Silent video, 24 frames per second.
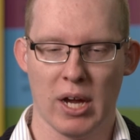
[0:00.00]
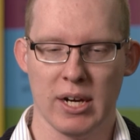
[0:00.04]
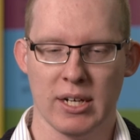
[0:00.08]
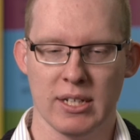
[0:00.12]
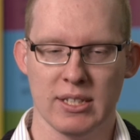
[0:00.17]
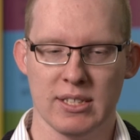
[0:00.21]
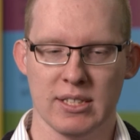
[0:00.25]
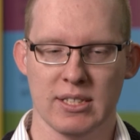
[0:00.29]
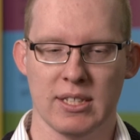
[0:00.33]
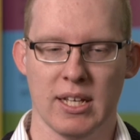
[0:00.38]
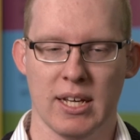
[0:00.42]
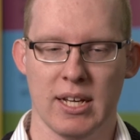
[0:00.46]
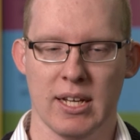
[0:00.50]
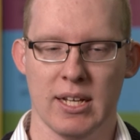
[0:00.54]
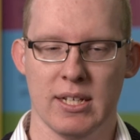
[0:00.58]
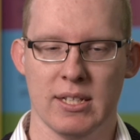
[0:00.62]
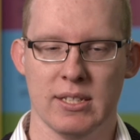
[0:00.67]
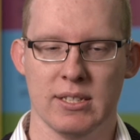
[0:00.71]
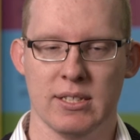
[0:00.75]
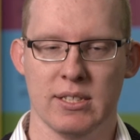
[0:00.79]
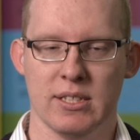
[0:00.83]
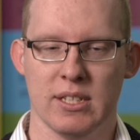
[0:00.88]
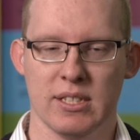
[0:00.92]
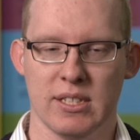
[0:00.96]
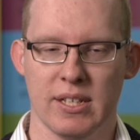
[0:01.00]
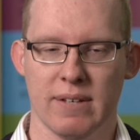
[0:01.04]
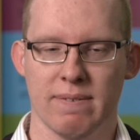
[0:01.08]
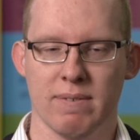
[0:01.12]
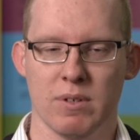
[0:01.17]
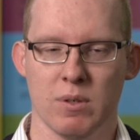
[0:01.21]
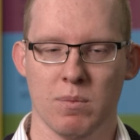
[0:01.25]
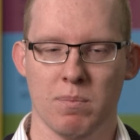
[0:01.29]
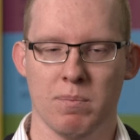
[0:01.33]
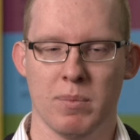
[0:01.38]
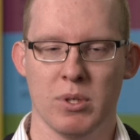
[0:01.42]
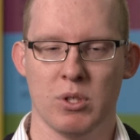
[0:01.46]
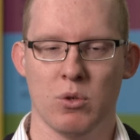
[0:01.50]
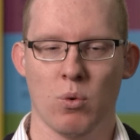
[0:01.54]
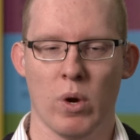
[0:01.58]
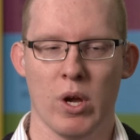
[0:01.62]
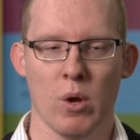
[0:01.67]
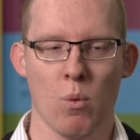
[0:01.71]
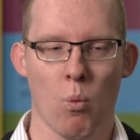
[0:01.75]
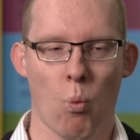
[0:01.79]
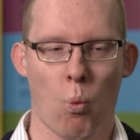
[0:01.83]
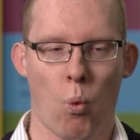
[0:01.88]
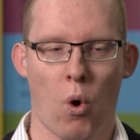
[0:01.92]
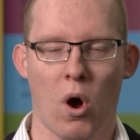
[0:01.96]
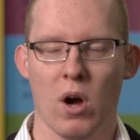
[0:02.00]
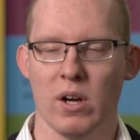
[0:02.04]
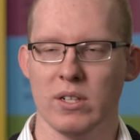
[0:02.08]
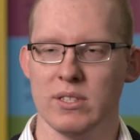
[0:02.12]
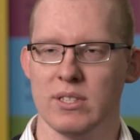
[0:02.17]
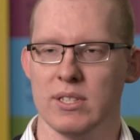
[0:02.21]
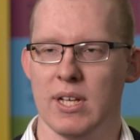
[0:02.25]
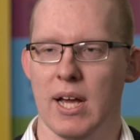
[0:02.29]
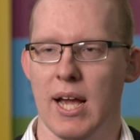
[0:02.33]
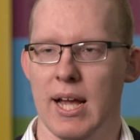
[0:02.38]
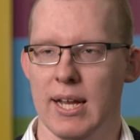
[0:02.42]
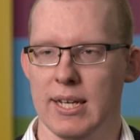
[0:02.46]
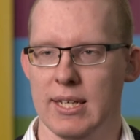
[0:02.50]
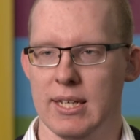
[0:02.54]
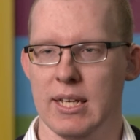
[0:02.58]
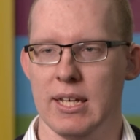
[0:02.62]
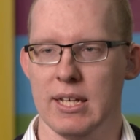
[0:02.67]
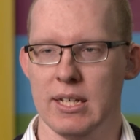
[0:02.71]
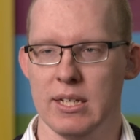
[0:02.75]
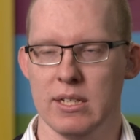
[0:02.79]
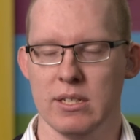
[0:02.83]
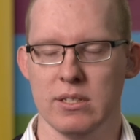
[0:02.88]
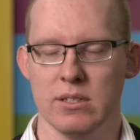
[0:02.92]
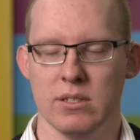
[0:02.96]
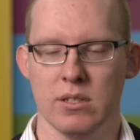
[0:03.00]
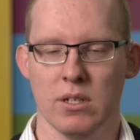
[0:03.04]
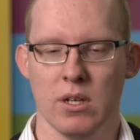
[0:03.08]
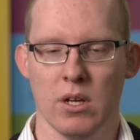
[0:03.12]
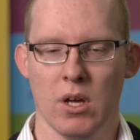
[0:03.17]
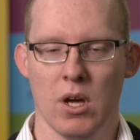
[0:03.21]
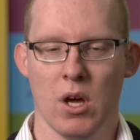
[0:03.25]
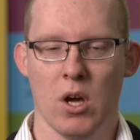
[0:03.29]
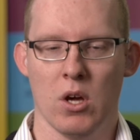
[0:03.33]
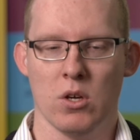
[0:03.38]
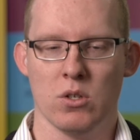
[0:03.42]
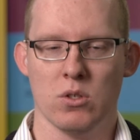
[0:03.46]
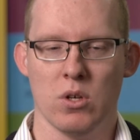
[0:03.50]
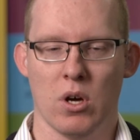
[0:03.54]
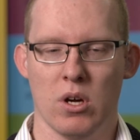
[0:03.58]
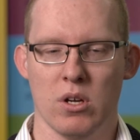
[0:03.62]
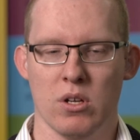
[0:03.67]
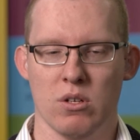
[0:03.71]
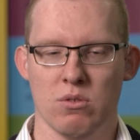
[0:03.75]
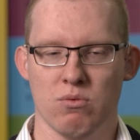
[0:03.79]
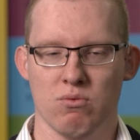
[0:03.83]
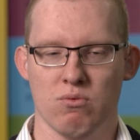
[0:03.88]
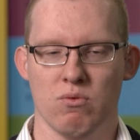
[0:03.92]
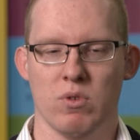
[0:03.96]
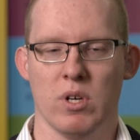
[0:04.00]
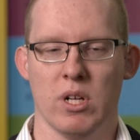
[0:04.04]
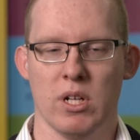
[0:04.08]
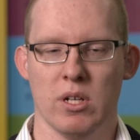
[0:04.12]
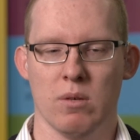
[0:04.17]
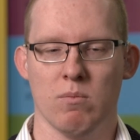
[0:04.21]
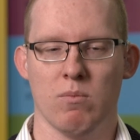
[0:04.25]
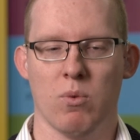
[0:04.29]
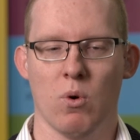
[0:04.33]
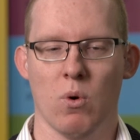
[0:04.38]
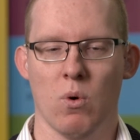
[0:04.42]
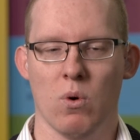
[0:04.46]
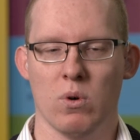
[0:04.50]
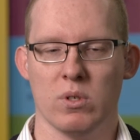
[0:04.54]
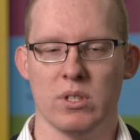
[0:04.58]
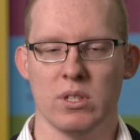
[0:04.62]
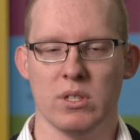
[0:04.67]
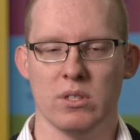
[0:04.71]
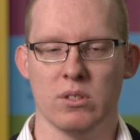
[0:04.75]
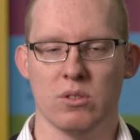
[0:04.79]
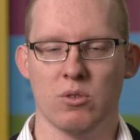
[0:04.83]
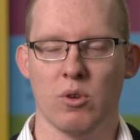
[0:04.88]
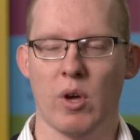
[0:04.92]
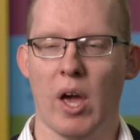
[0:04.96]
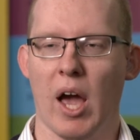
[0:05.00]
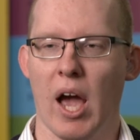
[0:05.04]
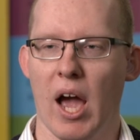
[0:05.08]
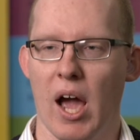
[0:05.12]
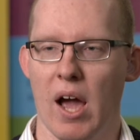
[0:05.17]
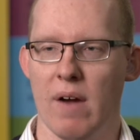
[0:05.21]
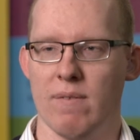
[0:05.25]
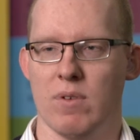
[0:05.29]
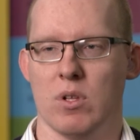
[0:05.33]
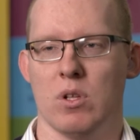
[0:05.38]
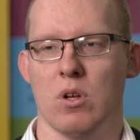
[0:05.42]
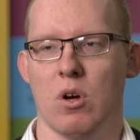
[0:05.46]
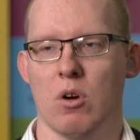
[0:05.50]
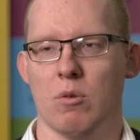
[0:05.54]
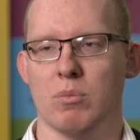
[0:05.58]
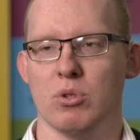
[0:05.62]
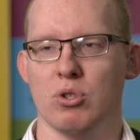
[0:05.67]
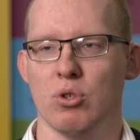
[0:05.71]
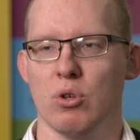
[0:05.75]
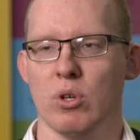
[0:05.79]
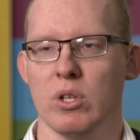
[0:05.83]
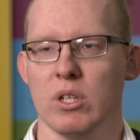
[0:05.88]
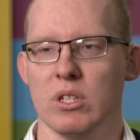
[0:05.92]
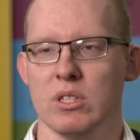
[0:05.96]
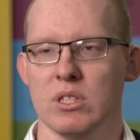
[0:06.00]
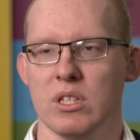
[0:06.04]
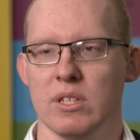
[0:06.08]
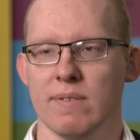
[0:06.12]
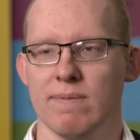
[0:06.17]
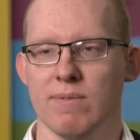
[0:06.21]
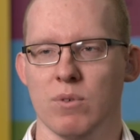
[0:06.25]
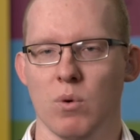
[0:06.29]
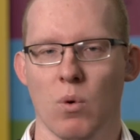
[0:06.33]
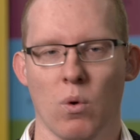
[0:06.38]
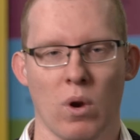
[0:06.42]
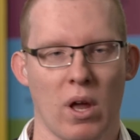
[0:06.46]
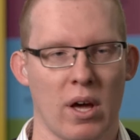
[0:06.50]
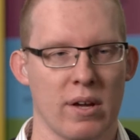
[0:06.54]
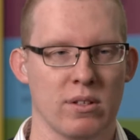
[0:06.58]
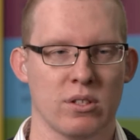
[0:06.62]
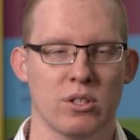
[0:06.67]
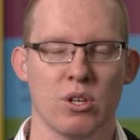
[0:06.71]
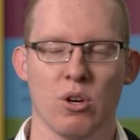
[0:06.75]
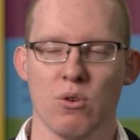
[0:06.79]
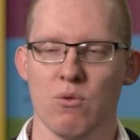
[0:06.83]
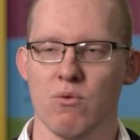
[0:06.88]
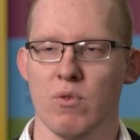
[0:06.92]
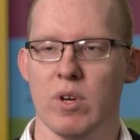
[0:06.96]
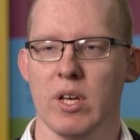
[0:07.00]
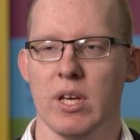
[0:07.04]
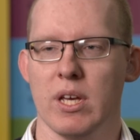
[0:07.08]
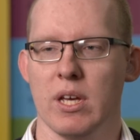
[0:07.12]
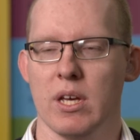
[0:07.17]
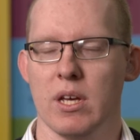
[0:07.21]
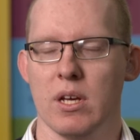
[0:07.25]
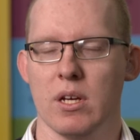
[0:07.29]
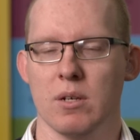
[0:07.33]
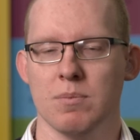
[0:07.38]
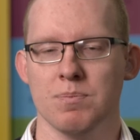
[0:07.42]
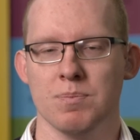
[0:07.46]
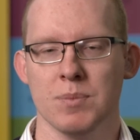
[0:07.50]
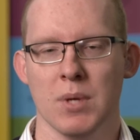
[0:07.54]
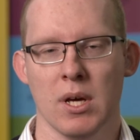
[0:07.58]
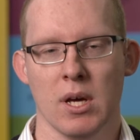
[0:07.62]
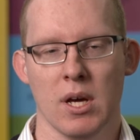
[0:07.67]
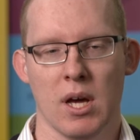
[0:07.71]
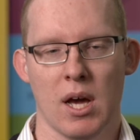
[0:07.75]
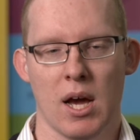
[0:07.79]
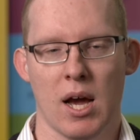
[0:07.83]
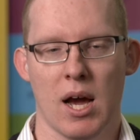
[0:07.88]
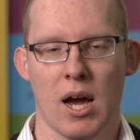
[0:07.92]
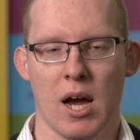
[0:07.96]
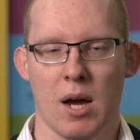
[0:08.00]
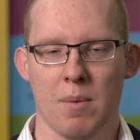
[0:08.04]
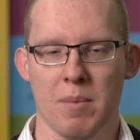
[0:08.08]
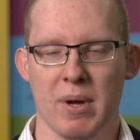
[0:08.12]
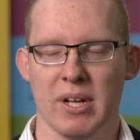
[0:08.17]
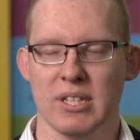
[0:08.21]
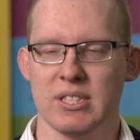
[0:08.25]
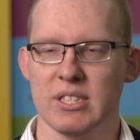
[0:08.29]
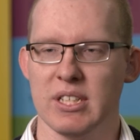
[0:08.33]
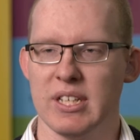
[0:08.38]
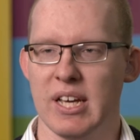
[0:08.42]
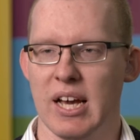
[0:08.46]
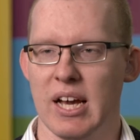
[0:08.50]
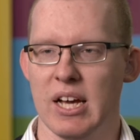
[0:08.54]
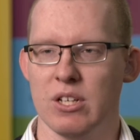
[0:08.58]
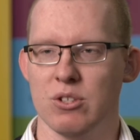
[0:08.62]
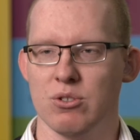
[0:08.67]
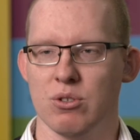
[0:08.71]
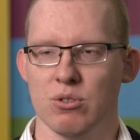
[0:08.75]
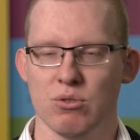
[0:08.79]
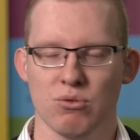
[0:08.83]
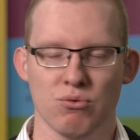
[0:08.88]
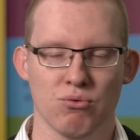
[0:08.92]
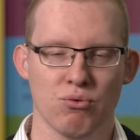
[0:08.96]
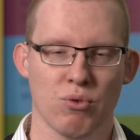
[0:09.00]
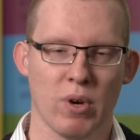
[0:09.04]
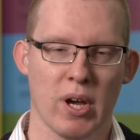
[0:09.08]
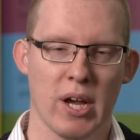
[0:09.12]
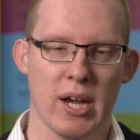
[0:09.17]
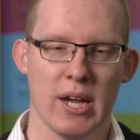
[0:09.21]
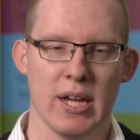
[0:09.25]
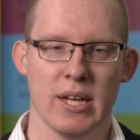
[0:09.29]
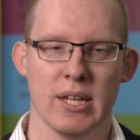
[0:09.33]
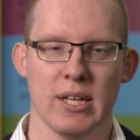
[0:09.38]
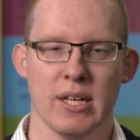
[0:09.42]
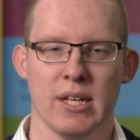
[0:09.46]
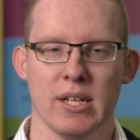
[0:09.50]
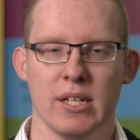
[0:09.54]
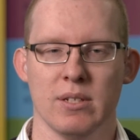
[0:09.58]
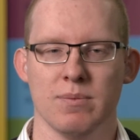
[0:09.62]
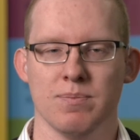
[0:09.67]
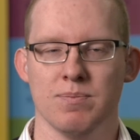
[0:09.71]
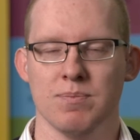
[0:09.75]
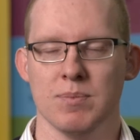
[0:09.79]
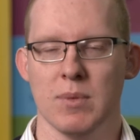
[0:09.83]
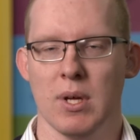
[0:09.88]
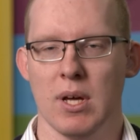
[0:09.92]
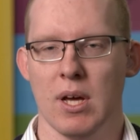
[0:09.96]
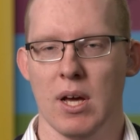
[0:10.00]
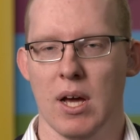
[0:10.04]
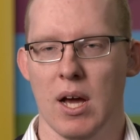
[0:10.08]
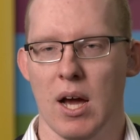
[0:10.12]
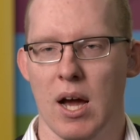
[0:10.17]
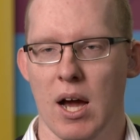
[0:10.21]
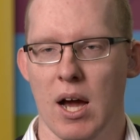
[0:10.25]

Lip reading: to understand the difference between want and need. So it's very important to have the opportunity for like career, education, training,